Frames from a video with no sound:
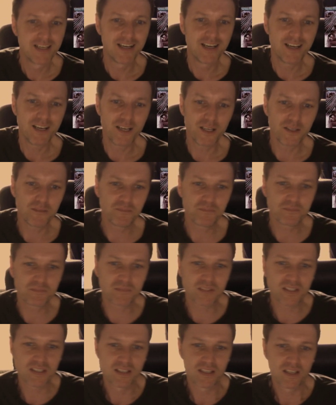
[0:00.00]

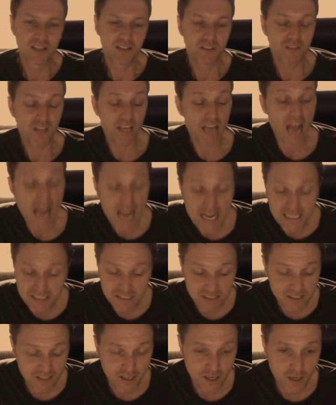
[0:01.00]
They
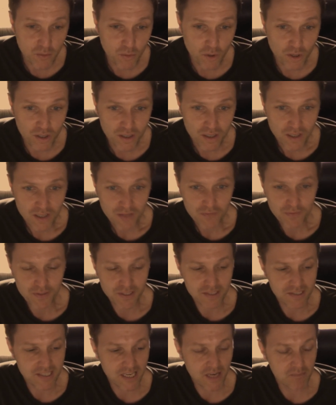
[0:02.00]
hated the artwork for
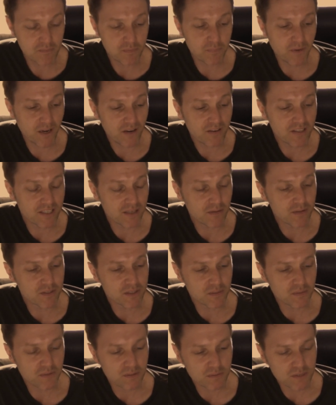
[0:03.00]
this album. Apparently, it
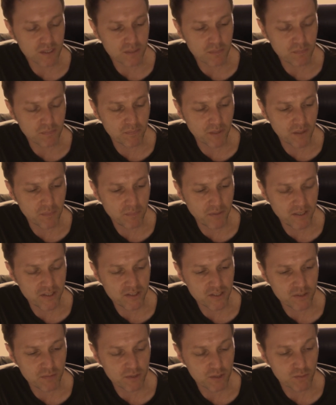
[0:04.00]
was a
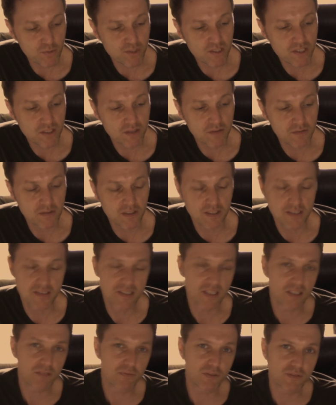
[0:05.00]
picture that was originally
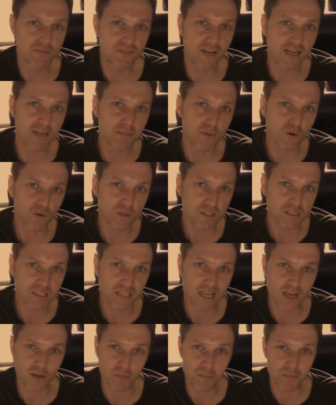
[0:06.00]
intended for a Van Morrison
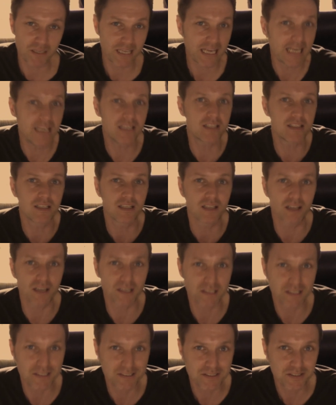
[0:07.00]
album, but he didn't
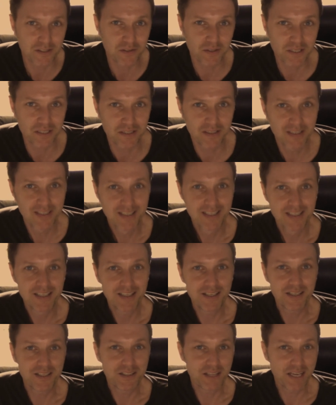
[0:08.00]
like it, so
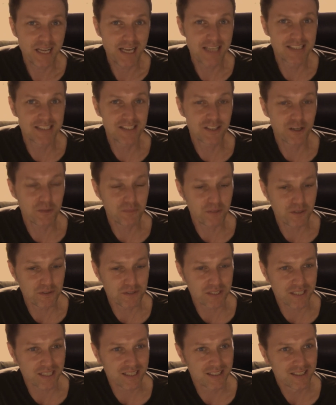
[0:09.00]
they ended up
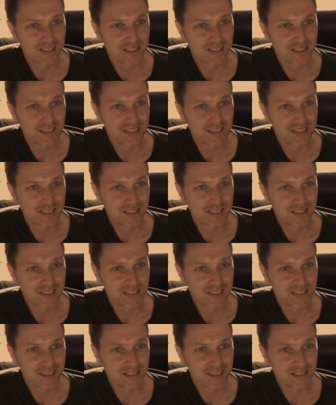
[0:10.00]
using it.